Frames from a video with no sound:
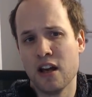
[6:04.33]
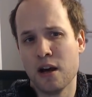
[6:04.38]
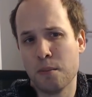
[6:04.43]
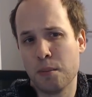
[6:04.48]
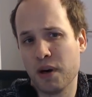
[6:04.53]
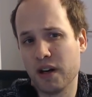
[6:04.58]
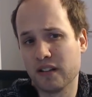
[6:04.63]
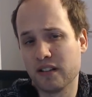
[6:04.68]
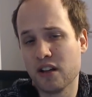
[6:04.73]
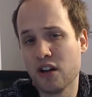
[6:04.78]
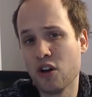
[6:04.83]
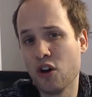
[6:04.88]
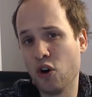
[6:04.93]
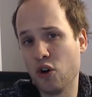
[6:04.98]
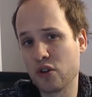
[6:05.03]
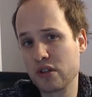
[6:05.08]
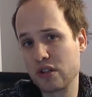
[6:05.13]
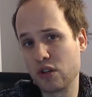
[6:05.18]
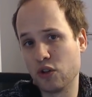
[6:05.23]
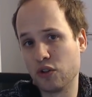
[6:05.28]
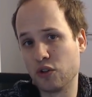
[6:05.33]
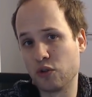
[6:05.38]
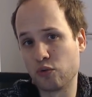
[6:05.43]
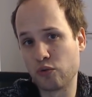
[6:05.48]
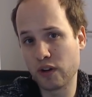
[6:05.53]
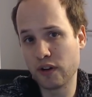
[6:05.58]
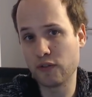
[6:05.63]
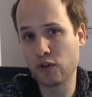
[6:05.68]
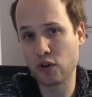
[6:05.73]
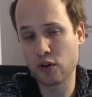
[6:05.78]
but also on the
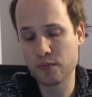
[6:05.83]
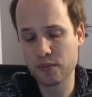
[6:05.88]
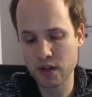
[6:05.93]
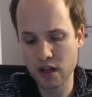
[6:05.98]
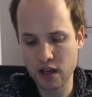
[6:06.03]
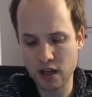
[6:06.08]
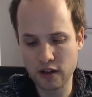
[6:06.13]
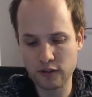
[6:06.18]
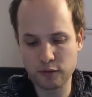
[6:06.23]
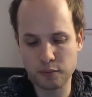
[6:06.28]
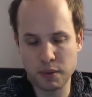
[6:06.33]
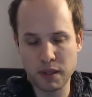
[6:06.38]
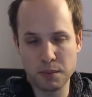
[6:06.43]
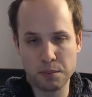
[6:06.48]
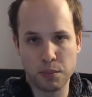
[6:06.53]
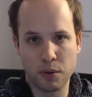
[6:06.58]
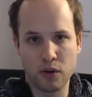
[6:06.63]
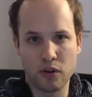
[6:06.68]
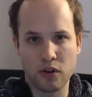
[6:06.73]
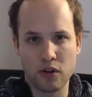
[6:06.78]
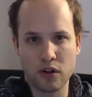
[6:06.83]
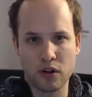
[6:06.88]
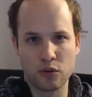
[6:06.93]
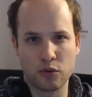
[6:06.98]
river, if people